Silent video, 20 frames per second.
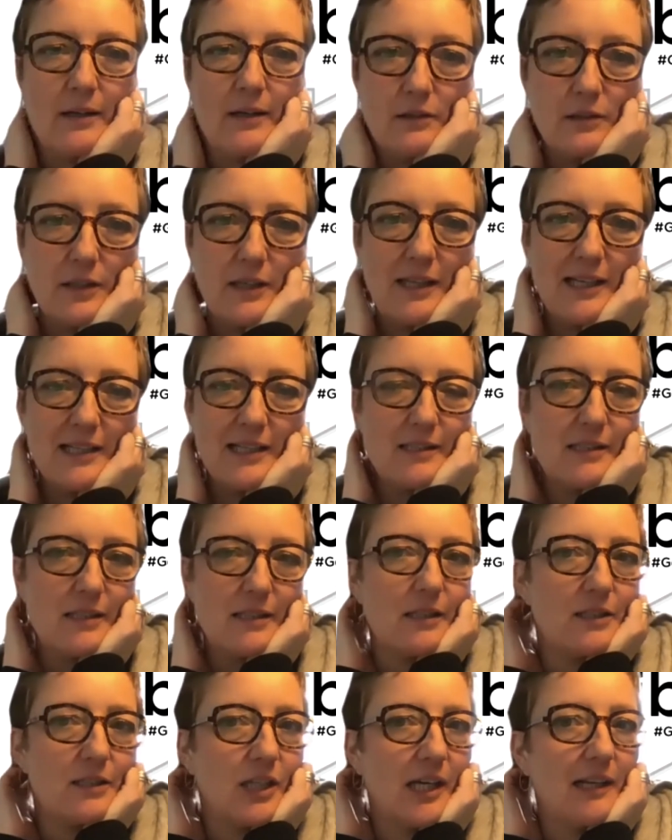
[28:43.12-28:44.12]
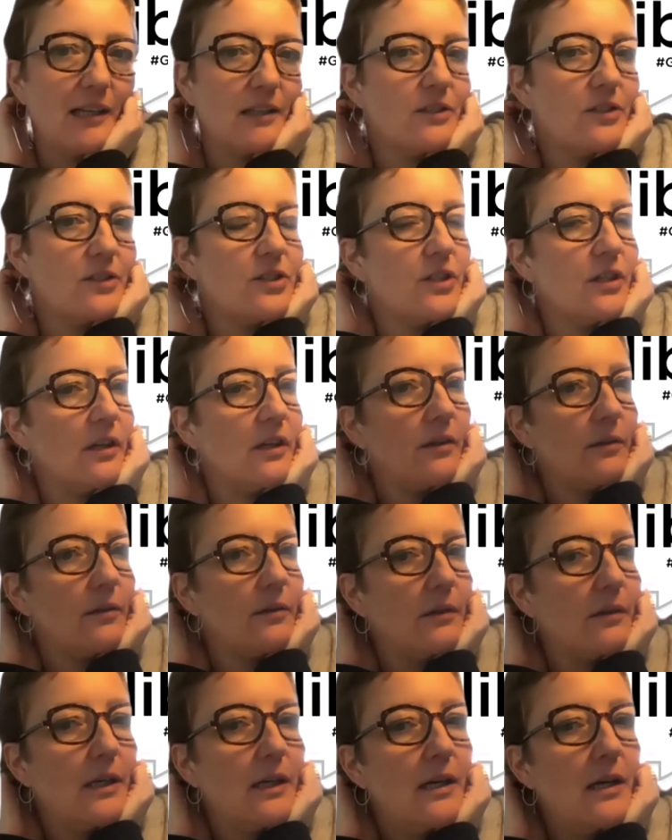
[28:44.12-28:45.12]
and that's a challenge,
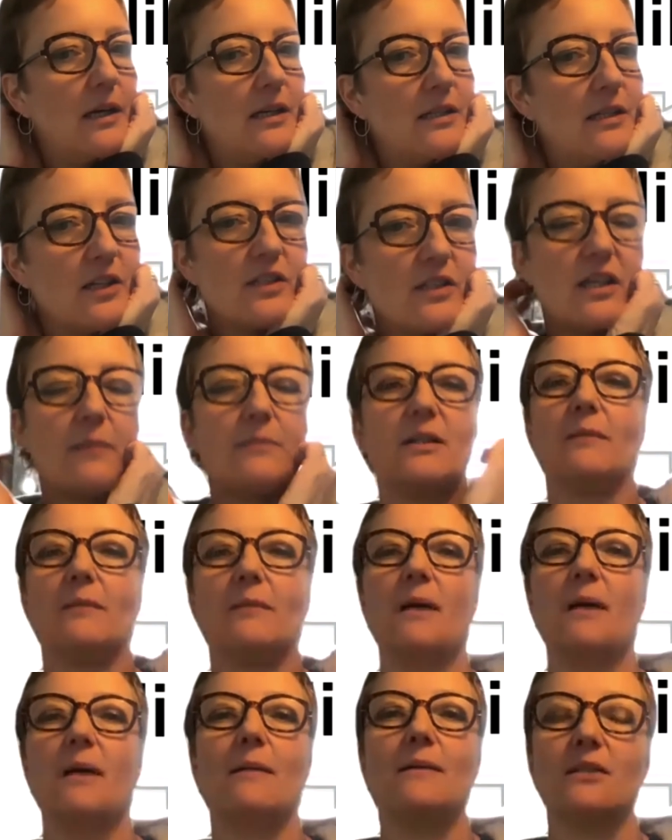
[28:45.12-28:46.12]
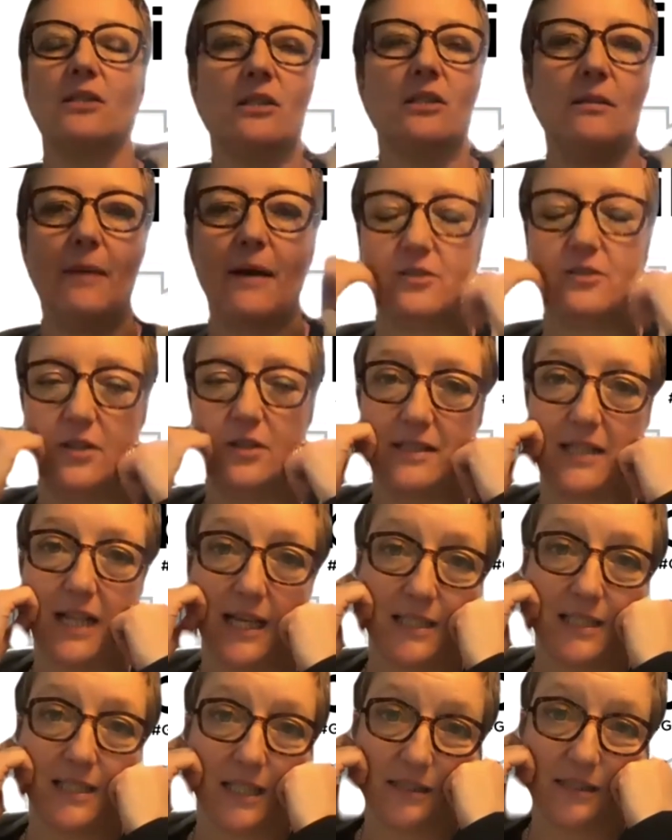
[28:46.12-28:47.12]
So sometimes maybe it's just about
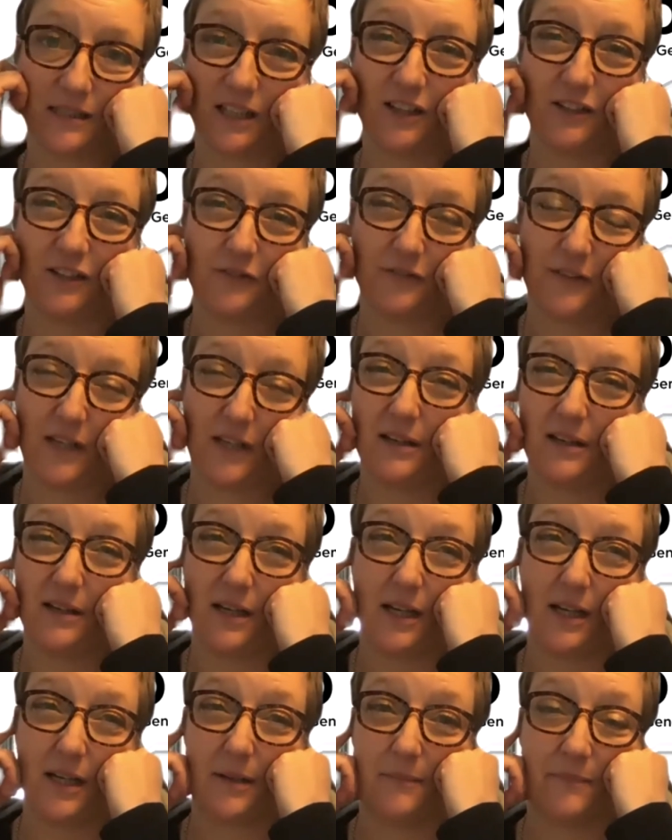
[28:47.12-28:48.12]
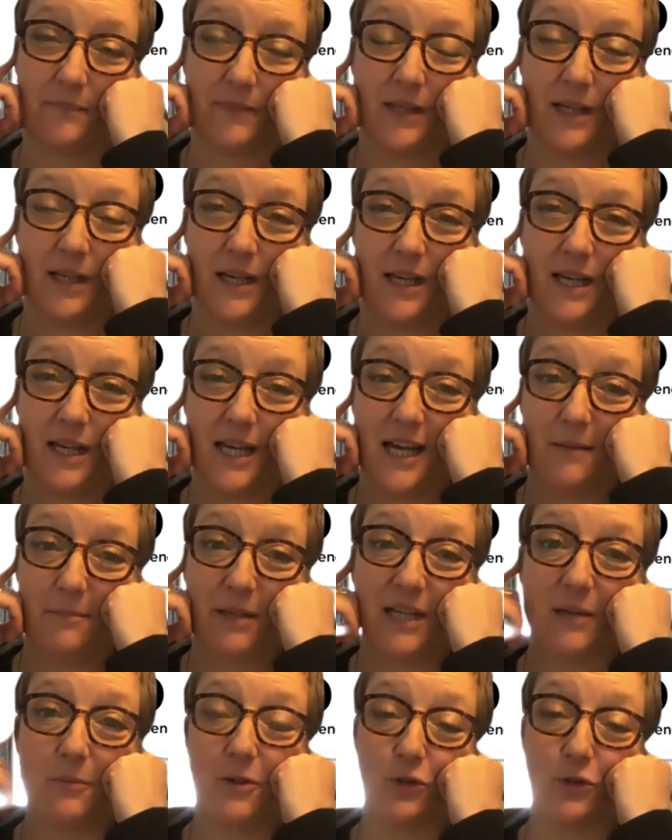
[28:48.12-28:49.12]
translating stuff, but
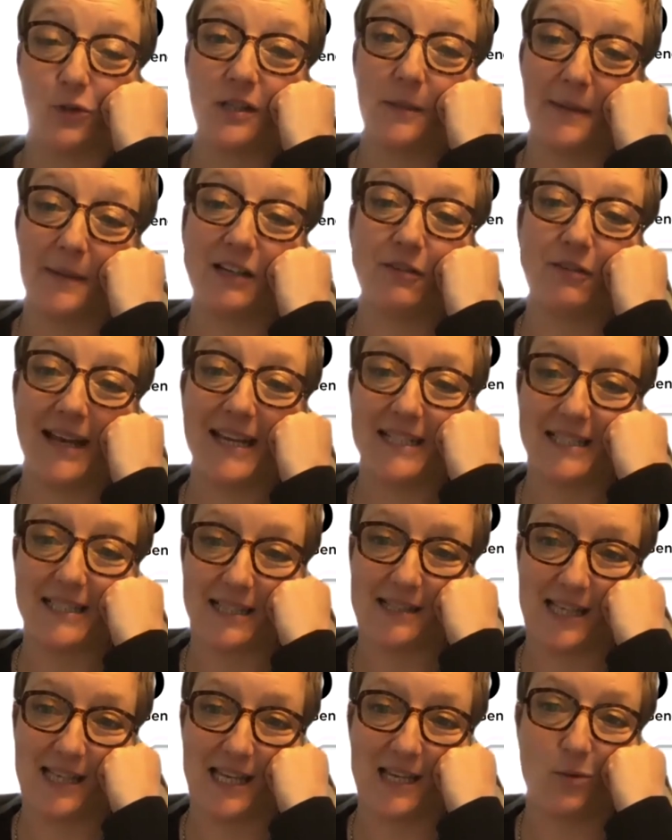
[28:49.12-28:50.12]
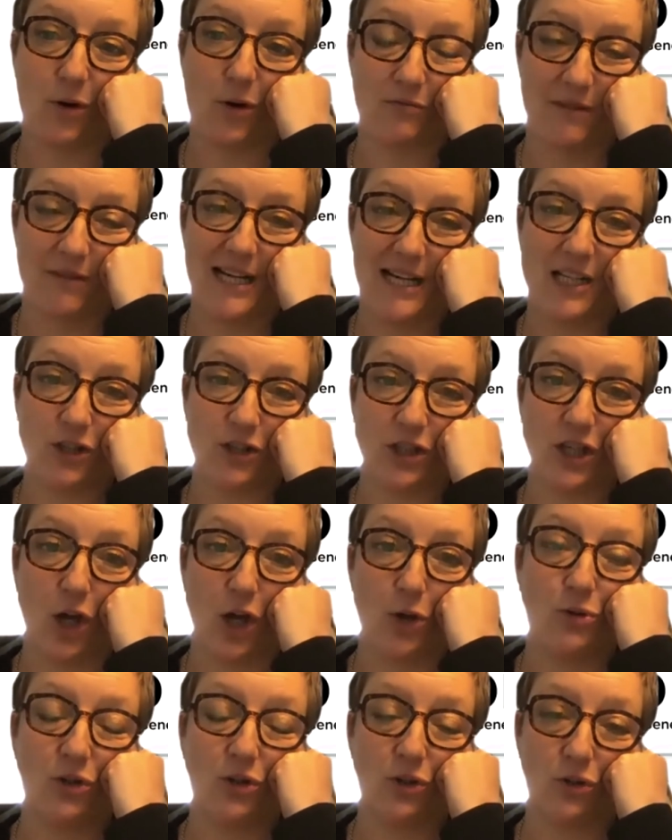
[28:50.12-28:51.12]
it would also be great to see what really good
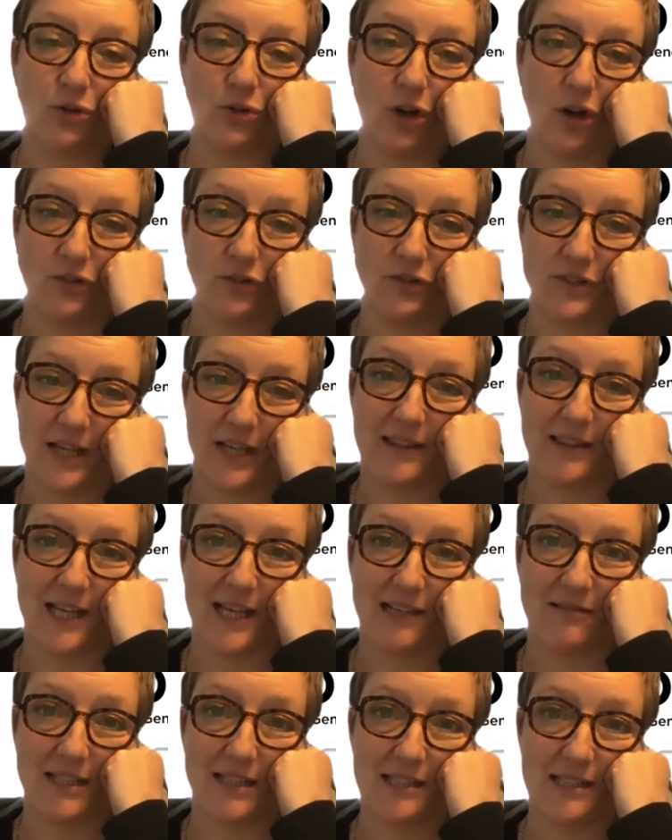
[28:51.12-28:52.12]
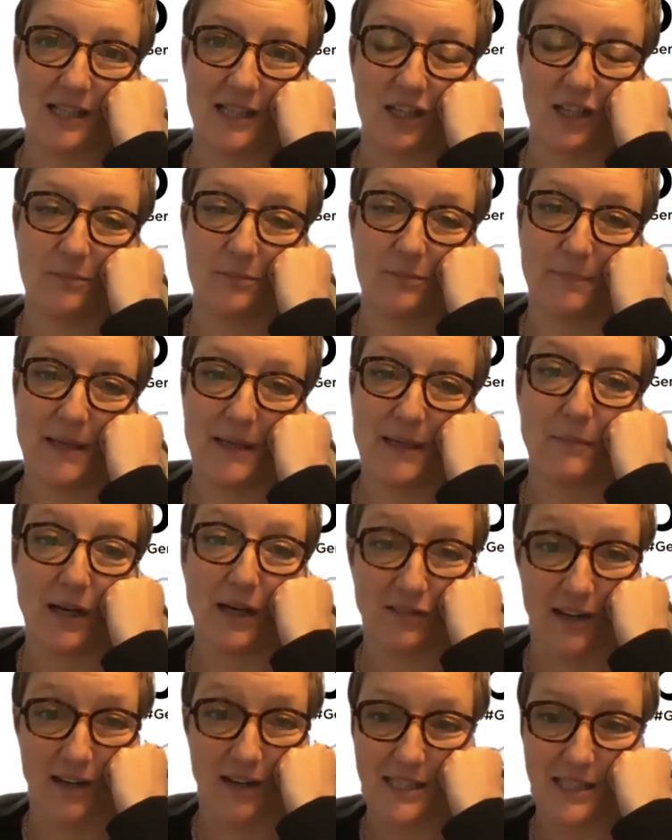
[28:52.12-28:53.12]
local content there is that could be
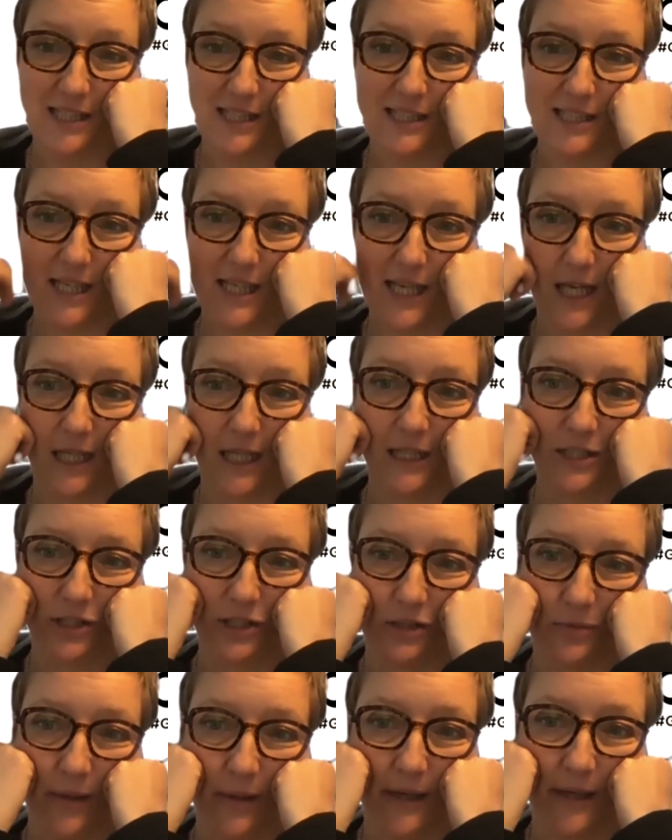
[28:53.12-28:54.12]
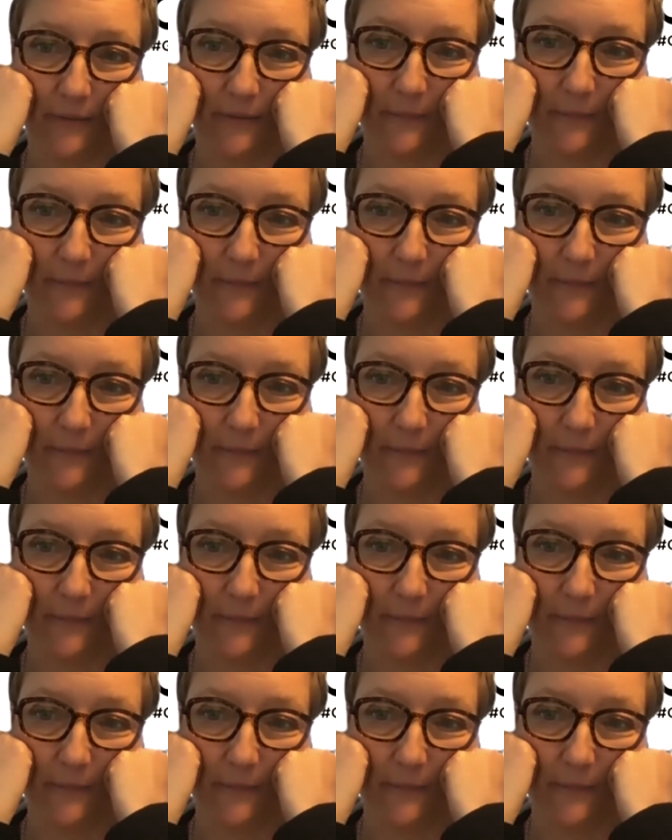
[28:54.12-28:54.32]
migrated into English as well.